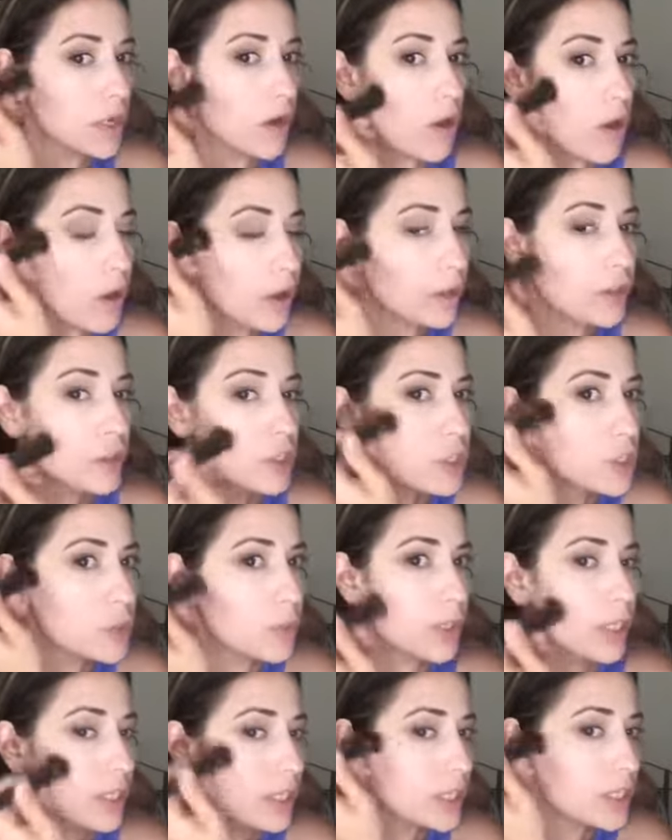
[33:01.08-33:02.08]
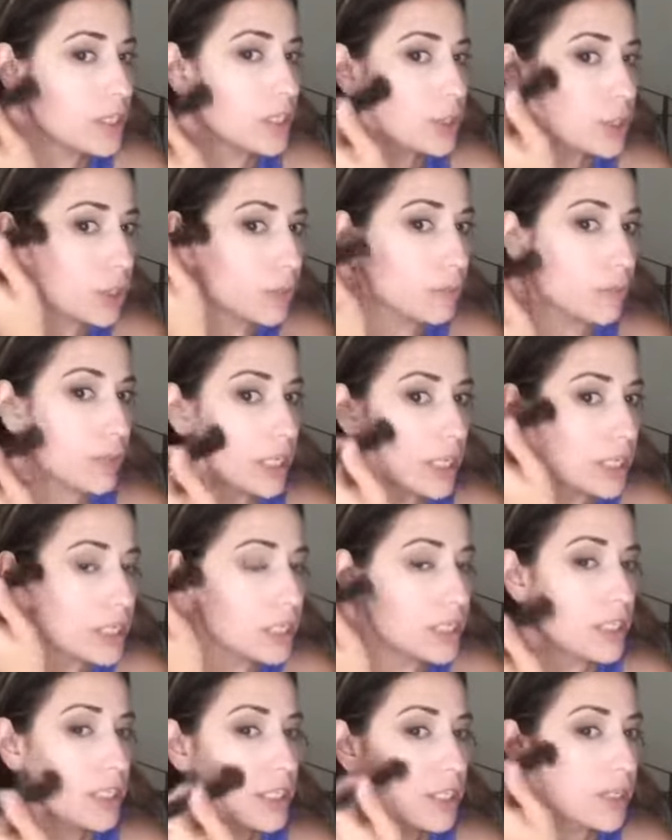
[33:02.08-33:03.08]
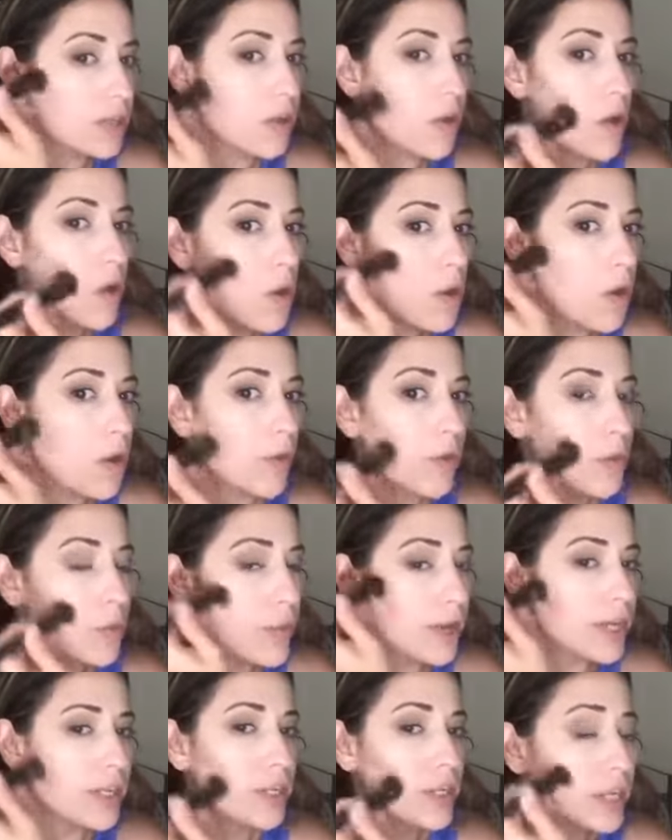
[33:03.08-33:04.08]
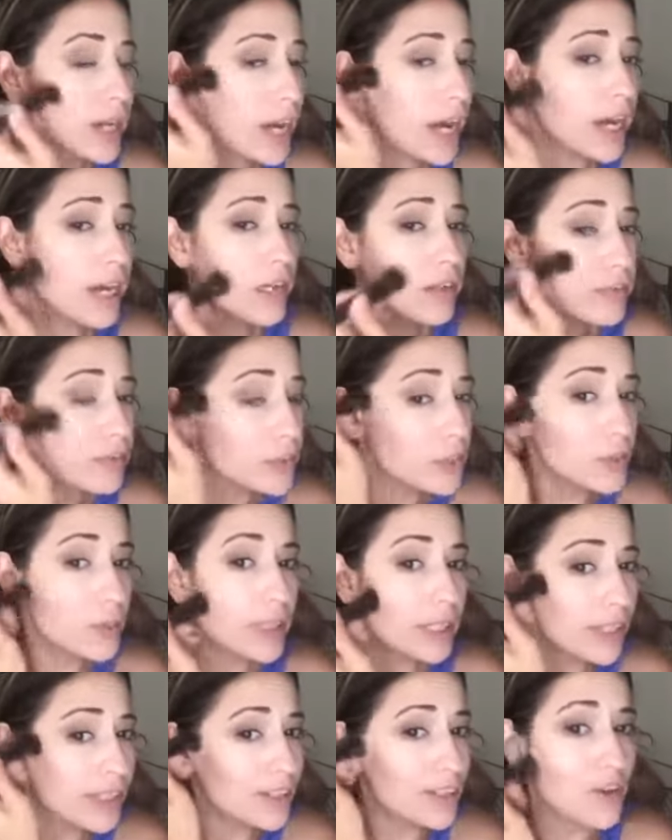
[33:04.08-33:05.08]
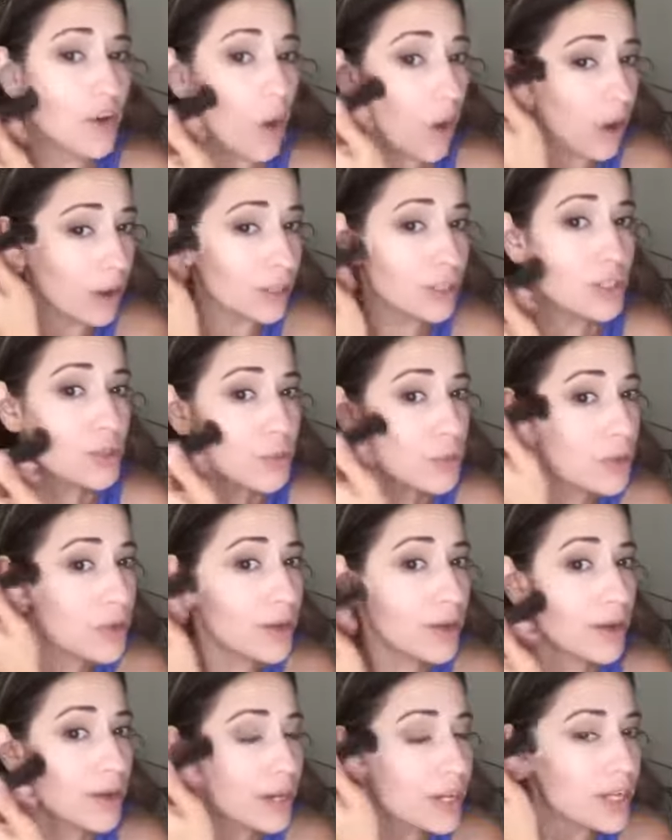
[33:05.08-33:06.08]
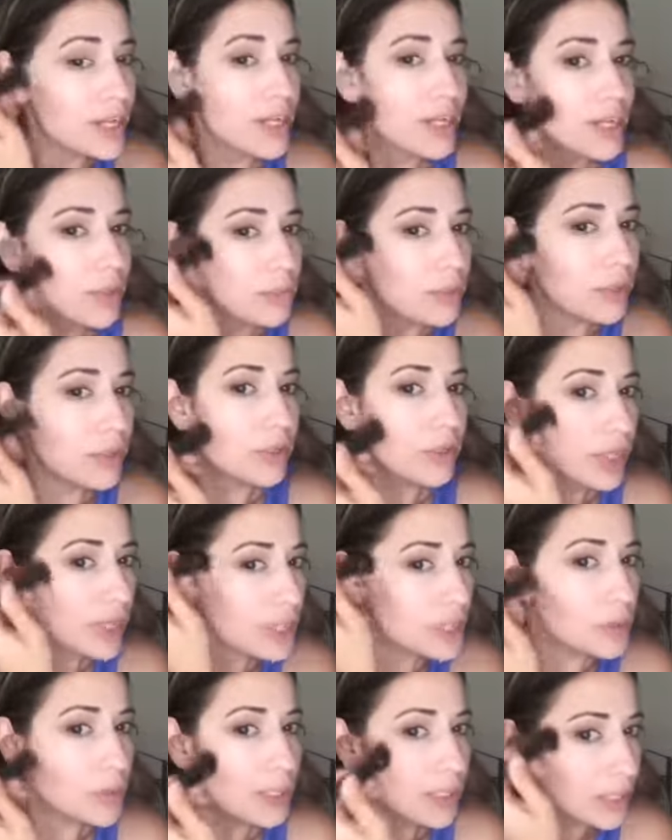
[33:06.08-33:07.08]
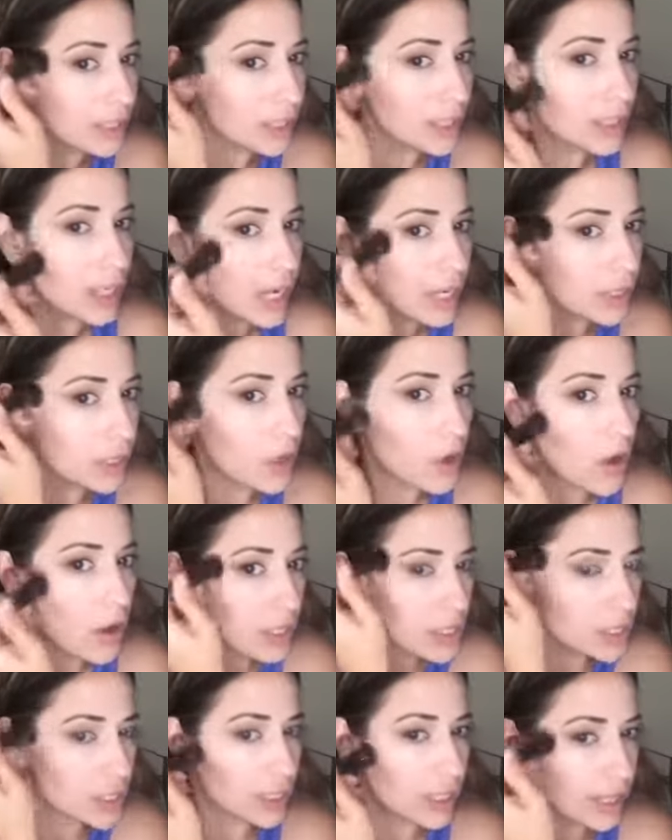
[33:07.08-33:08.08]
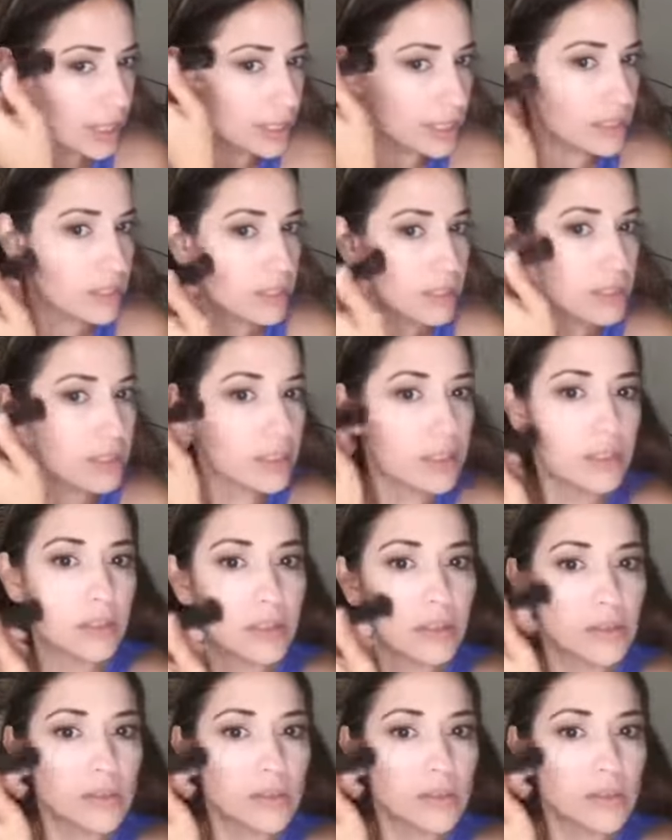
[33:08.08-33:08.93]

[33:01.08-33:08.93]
All you're doing is you're blending it all the way. You're kind of doing like a contour, but you're not doing any kind of harsh lines.